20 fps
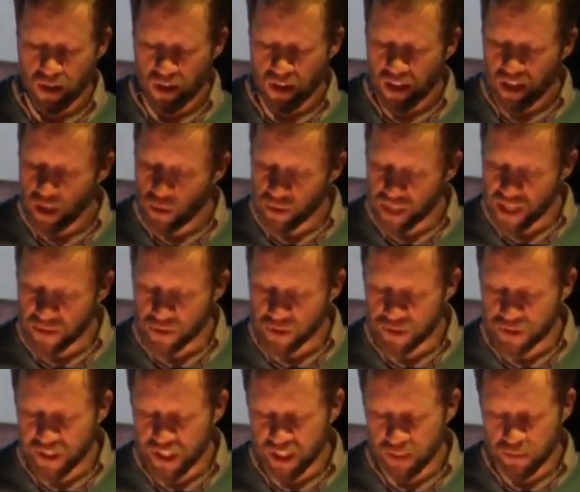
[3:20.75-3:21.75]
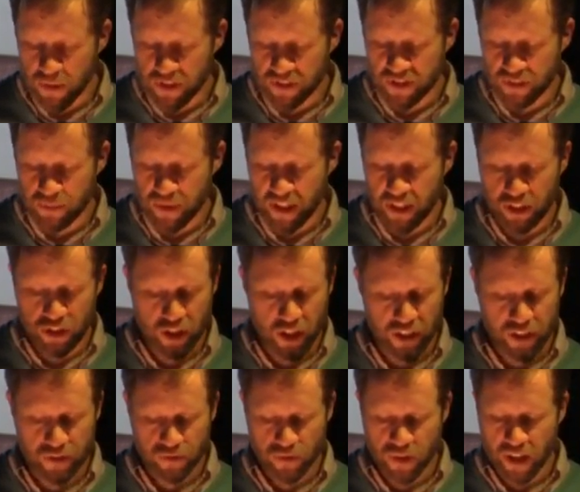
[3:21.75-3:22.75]
It was after six months of being
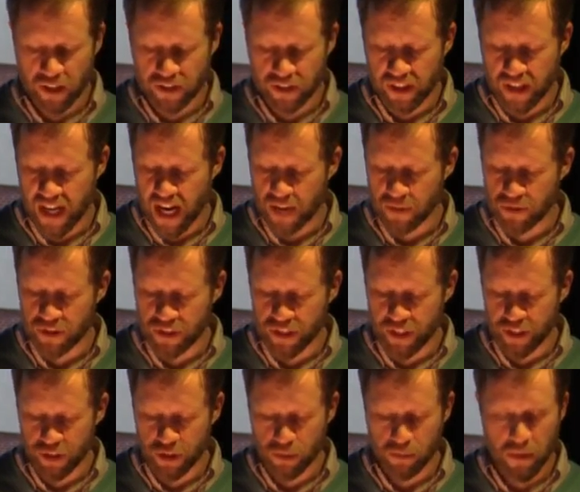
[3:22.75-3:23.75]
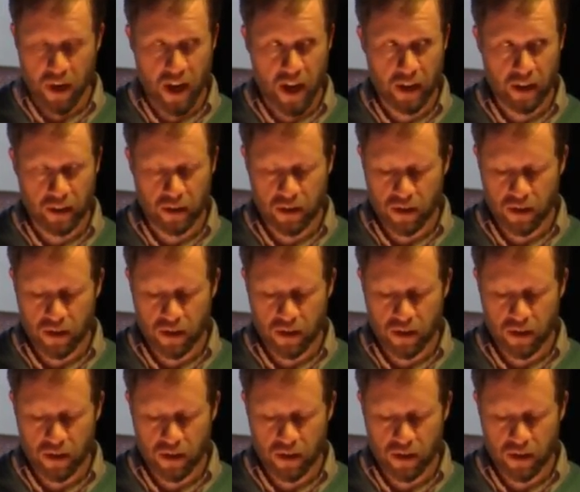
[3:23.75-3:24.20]
just friends that Catherine changed her mind.